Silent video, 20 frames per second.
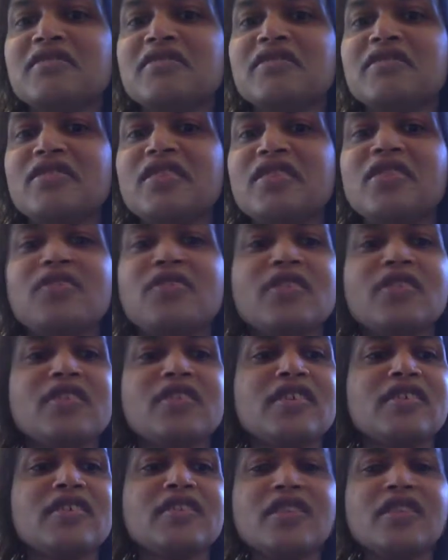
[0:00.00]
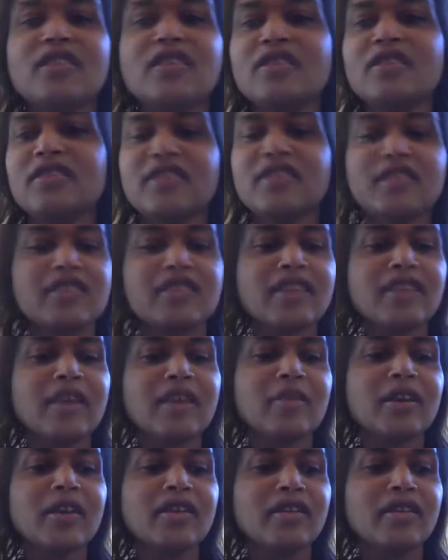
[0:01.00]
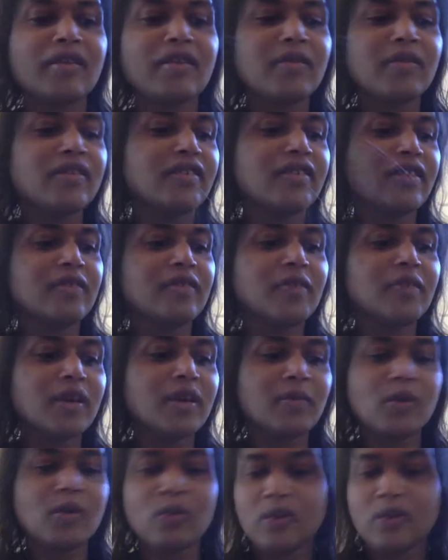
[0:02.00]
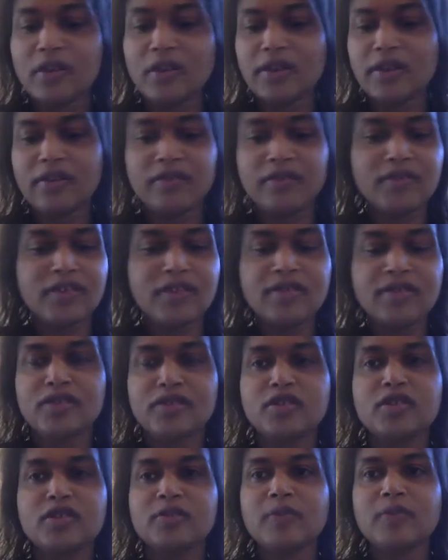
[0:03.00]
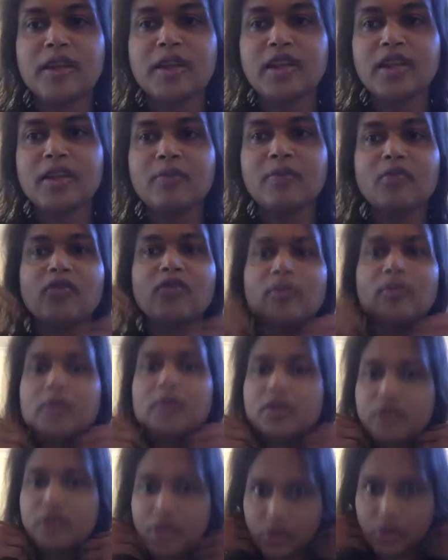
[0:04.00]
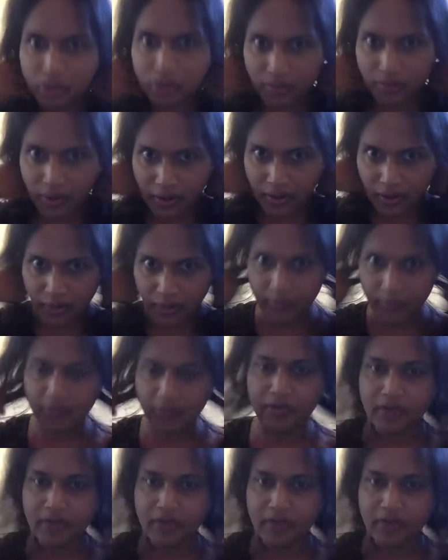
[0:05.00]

only a few years ago that did I, did I become aware of this issue mainly from YouTube. Before